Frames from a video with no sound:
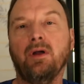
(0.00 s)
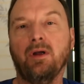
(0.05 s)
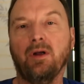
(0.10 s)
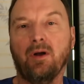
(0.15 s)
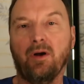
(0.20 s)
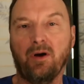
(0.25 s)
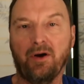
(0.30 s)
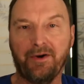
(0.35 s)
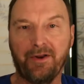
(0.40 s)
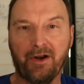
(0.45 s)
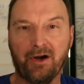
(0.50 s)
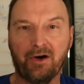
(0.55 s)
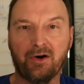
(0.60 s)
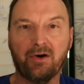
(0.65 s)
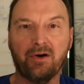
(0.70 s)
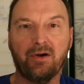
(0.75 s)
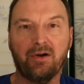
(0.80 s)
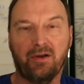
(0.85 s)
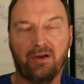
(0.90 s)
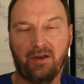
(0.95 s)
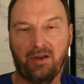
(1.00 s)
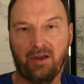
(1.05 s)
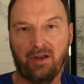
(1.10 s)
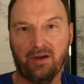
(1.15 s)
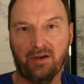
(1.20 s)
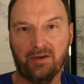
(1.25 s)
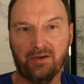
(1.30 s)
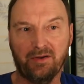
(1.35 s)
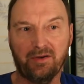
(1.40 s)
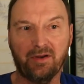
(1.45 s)
on air,
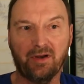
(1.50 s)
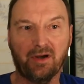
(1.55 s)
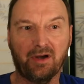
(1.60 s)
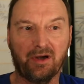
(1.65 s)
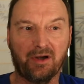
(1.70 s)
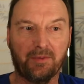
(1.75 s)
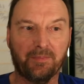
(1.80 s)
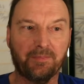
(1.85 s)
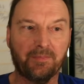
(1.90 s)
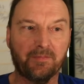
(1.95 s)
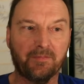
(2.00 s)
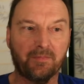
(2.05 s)
and uh,